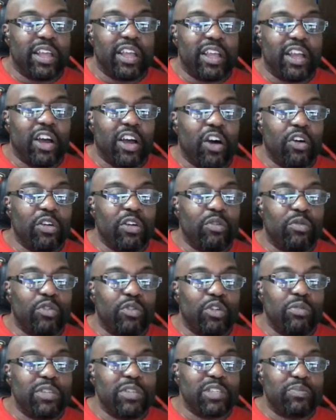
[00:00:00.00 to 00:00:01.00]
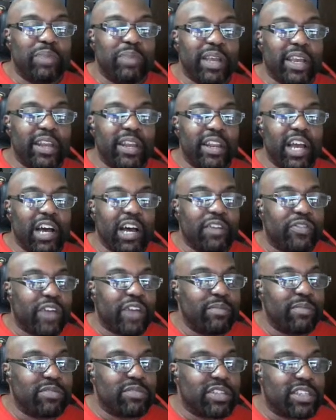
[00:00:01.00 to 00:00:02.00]
Oh, the room is big enough.
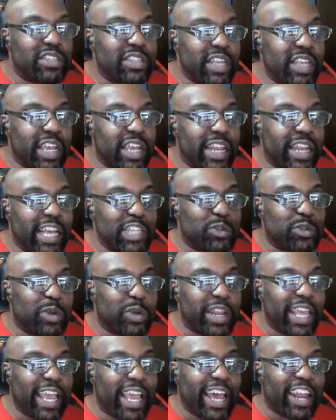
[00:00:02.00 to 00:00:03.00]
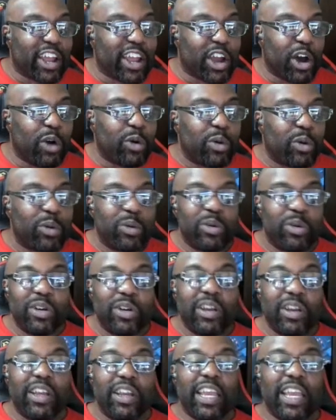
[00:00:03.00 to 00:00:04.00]
I'm just saying that's where they gotta go,
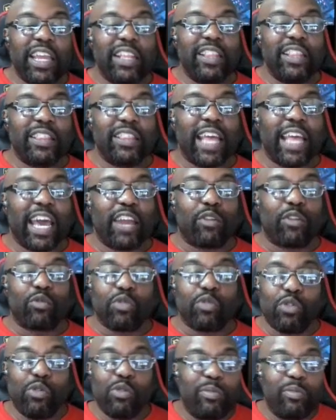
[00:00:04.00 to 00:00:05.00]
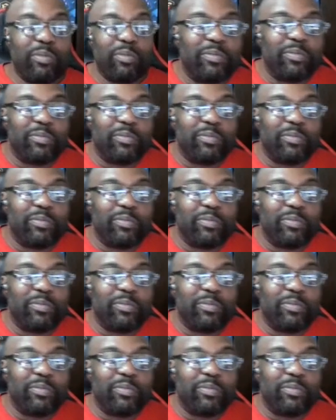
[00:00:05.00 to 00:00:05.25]
in that room.